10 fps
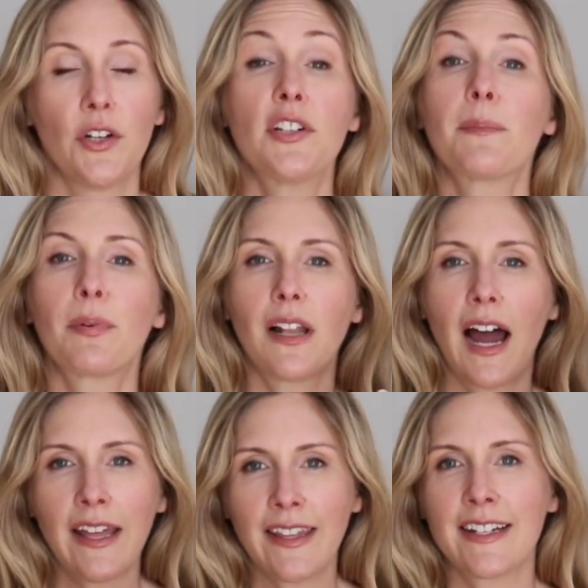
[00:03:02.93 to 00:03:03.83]
You
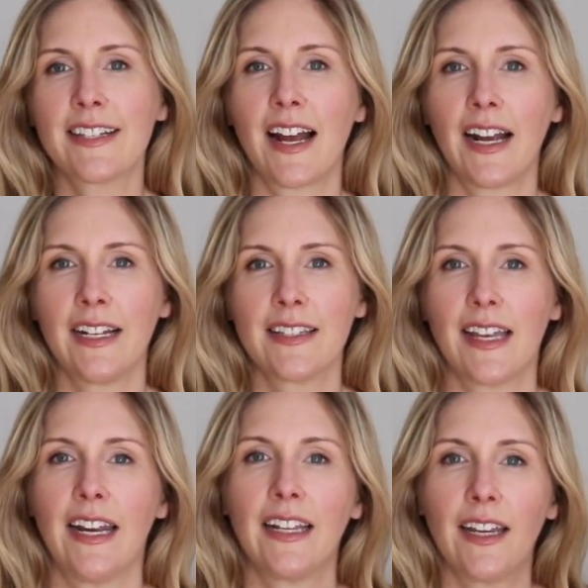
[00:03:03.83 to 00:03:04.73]
supply the designs
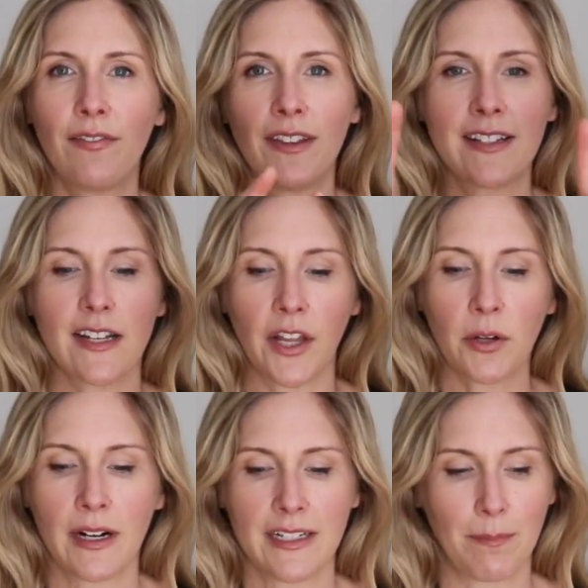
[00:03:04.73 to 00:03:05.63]
and give these
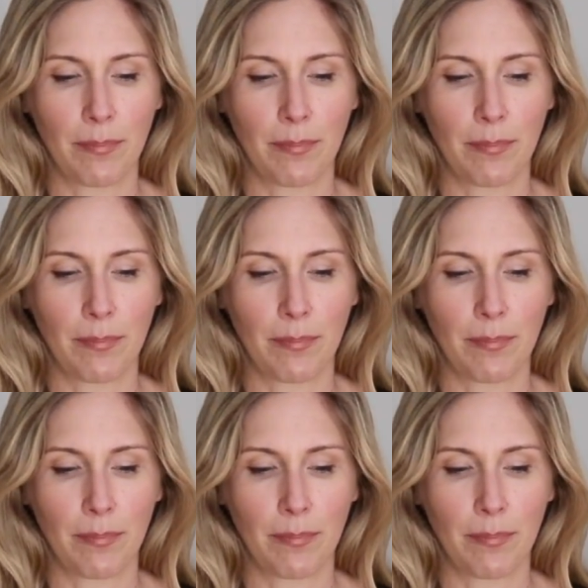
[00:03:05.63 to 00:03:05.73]
otherwise